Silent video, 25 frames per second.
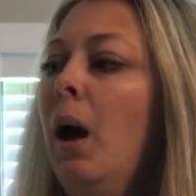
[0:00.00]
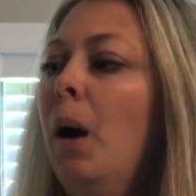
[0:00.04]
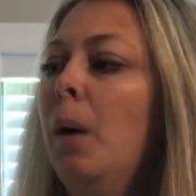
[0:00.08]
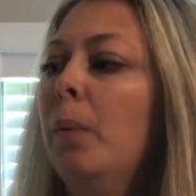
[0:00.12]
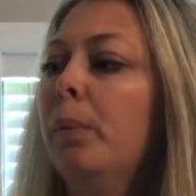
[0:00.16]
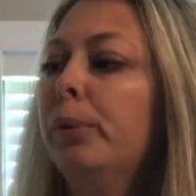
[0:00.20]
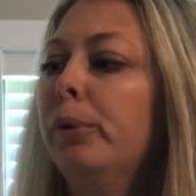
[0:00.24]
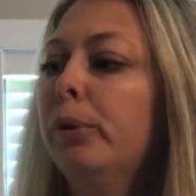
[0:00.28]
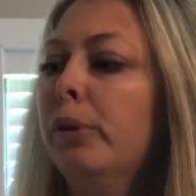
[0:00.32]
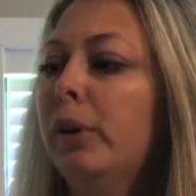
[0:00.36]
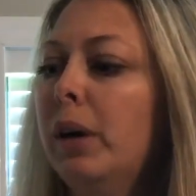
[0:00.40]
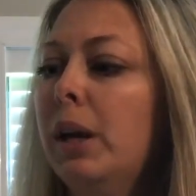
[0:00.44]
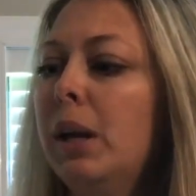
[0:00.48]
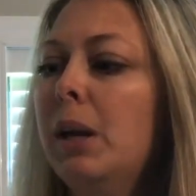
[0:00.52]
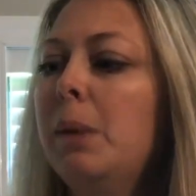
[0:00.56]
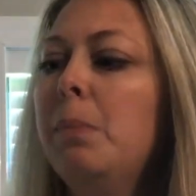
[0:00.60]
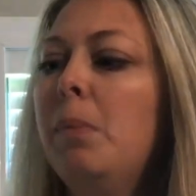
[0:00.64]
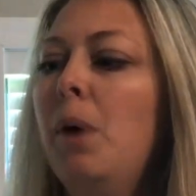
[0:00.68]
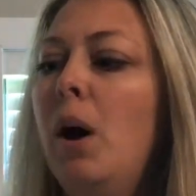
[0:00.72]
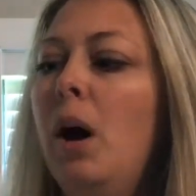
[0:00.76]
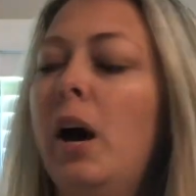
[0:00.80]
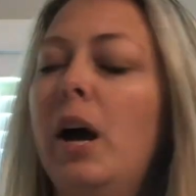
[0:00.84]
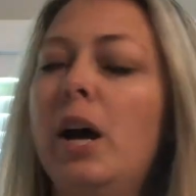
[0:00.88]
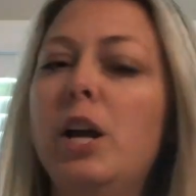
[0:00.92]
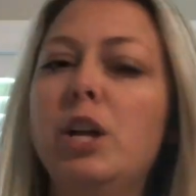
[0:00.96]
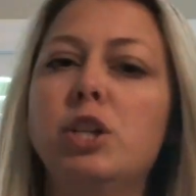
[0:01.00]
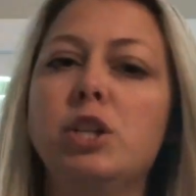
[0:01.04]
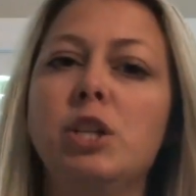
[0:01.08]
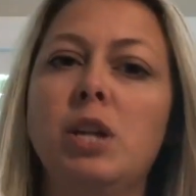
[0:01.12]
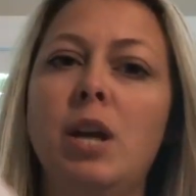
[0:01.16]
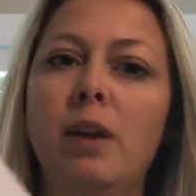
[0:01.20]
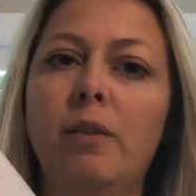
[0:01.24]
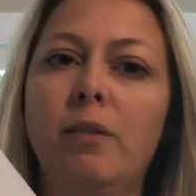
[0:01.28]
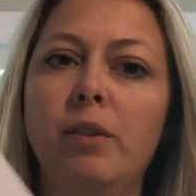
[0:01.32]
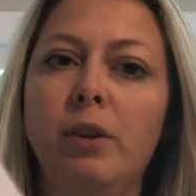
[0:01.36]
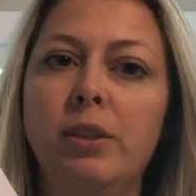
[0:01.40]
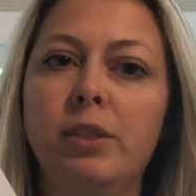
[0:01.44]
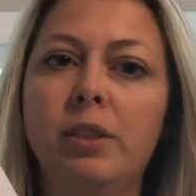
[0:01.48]
Pretty much
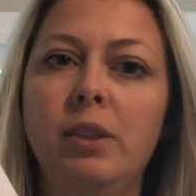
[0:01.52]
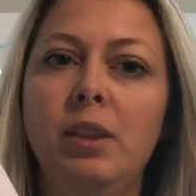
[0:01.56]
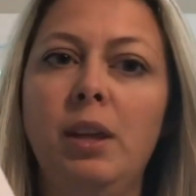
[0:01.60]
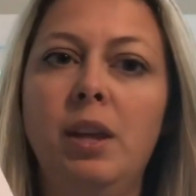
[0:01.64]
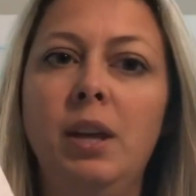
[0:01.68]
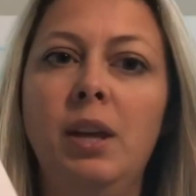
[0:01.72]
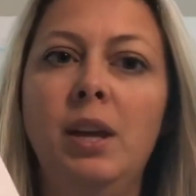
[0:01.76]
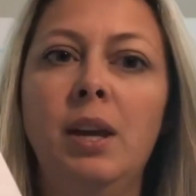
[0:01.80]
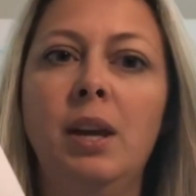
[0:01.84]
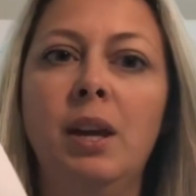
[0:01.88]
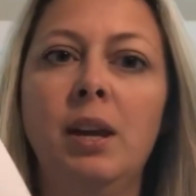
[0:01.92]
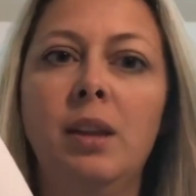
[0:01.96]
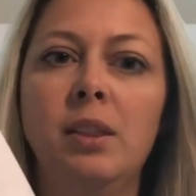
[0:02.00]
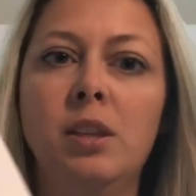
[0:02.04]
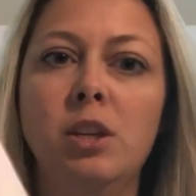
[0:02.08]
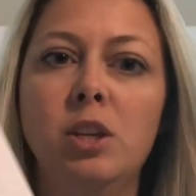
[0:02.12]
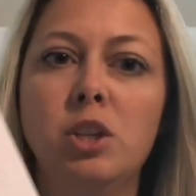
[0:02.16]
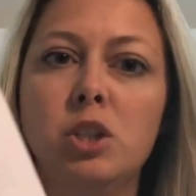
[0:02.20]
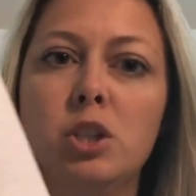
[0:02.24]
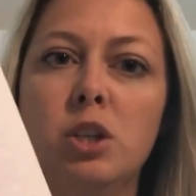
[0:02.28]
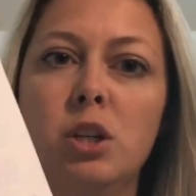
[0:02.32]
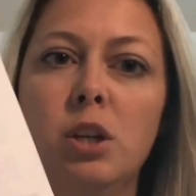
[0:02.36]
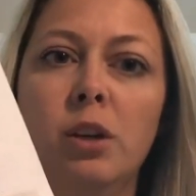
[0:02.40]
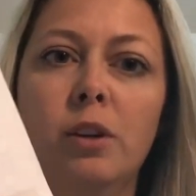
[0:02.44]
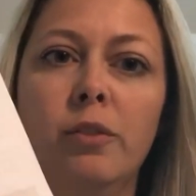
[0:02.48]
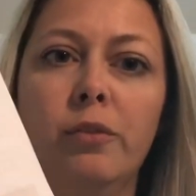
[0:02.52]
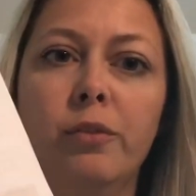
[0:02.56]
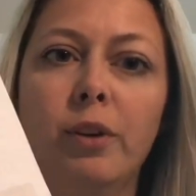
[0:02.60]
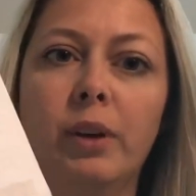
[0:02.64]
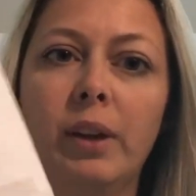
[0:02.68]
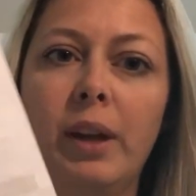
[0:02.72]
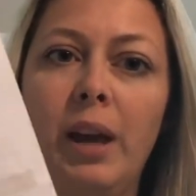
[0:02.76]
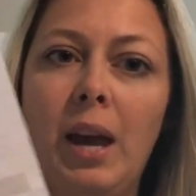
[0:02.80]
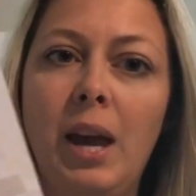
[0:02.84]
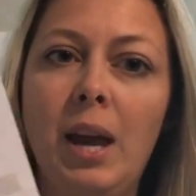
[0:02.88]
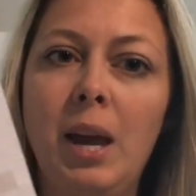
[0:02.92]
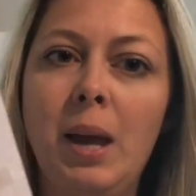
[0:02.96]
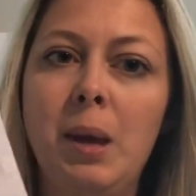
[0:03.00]
everything this year for
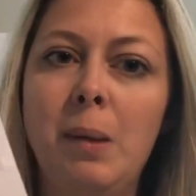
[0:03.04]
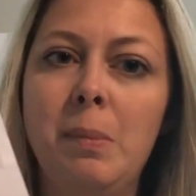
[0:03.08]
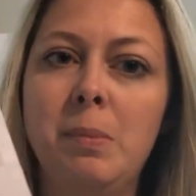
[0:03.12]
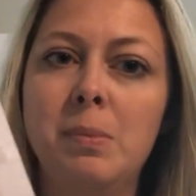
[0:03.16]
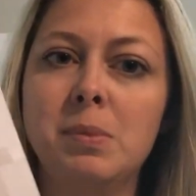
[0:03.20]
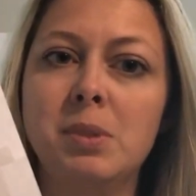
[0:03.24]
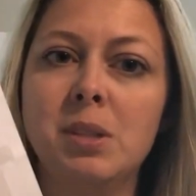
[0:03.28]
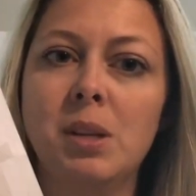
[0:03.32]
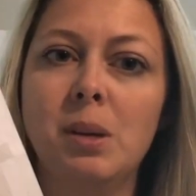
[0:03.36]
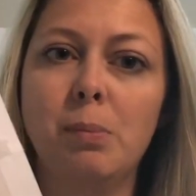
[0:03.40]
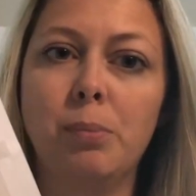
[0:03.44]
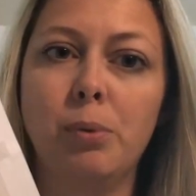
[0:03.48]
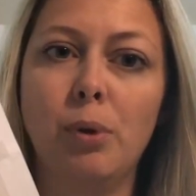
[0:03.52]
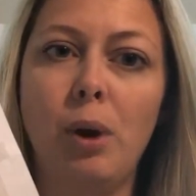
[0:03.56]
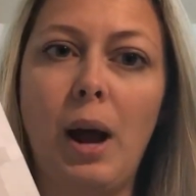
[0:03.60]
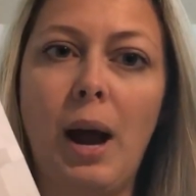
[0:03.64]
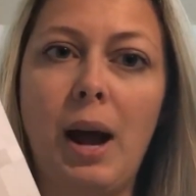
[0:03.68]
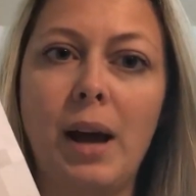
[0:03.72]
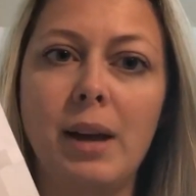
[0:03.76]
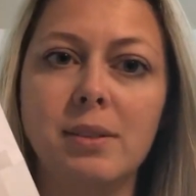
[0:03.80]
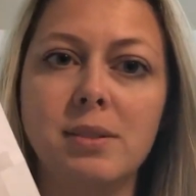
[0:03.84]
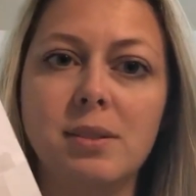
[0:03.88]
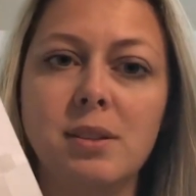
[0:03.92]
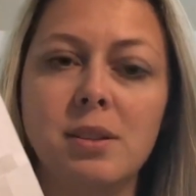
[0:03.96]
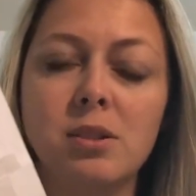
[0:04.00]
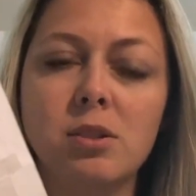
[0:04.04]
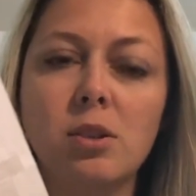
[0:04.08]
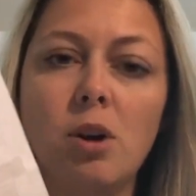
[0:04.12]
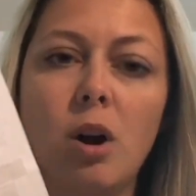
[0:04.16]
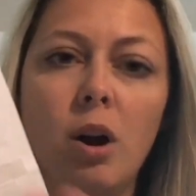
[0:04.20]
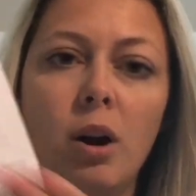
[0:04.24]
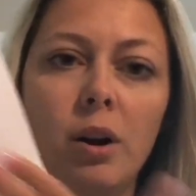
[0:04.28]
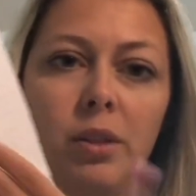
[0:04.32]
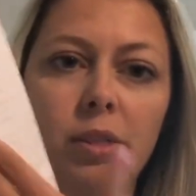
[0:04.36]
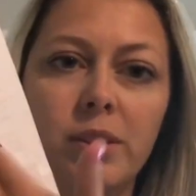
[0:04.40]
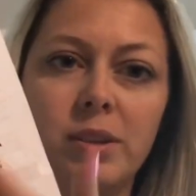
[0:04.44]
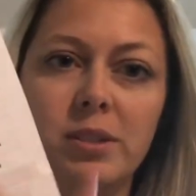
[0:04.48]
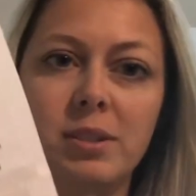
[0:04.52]
games and prizes
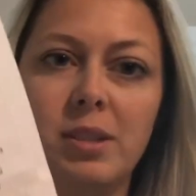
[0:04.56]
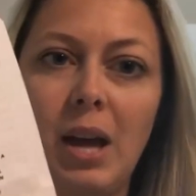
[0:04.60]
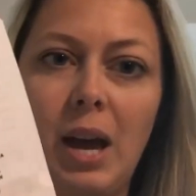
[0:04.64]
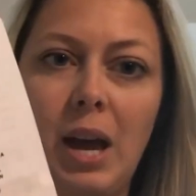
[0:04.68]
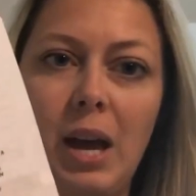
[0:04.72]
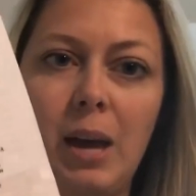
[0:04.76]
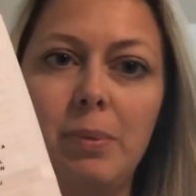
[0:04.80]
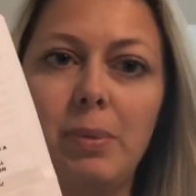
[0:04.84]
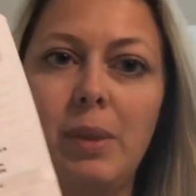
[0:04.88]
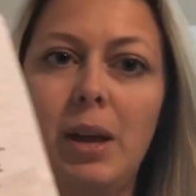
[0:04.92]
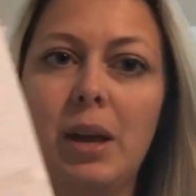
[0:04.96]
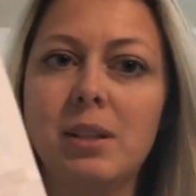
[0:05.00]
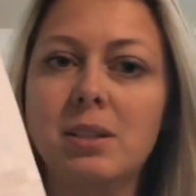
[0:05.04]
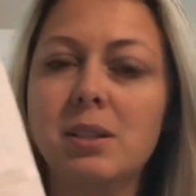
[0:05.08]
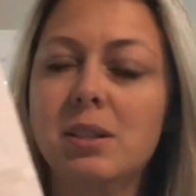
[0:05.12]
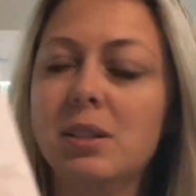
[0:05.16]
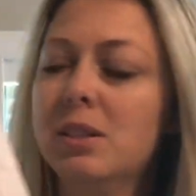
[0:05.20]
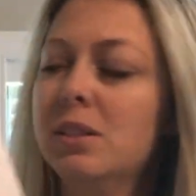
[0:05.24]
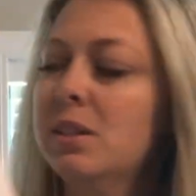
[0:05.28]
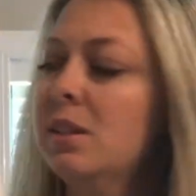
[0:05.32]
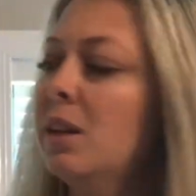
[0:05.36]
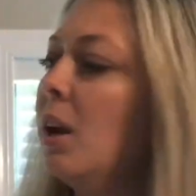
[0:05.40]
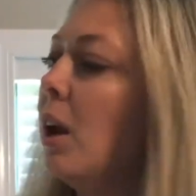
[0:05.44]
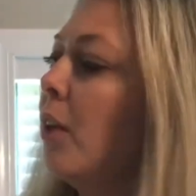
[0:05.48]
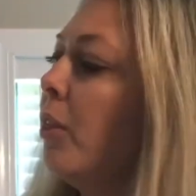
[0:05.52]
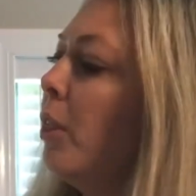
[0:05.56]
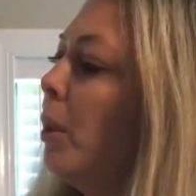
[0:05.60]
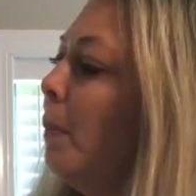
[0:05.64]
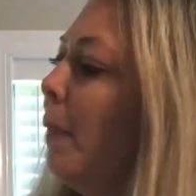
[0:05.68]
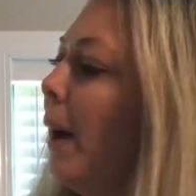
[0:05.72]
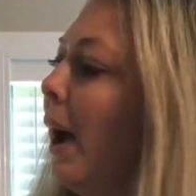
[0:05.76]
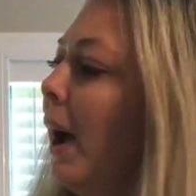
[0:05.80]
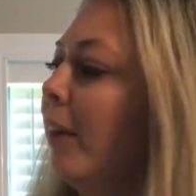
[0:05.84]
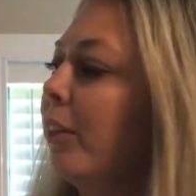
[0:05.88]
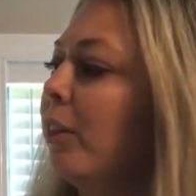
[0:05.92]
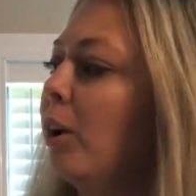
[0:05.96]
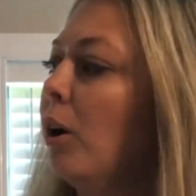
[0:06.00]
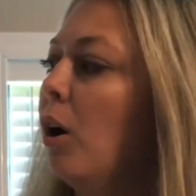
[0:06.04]
are the same. That's listed on the
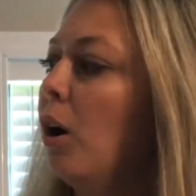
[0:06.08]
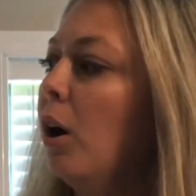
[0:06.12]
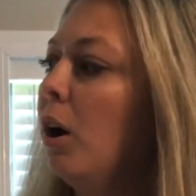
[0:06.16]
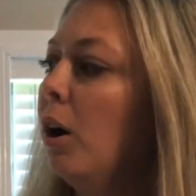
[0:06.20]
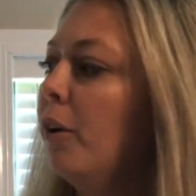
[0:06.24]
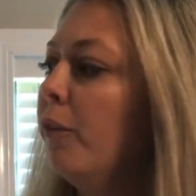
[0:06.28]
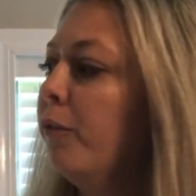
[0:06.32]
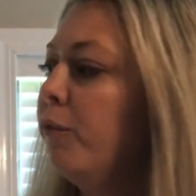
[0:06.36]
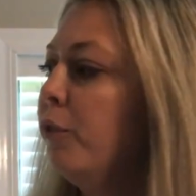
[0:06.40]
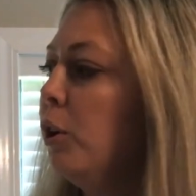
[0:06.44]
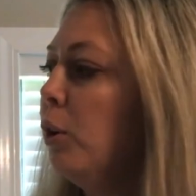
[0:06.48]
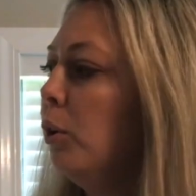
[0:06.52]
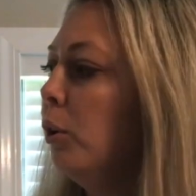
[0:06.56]
back. There are a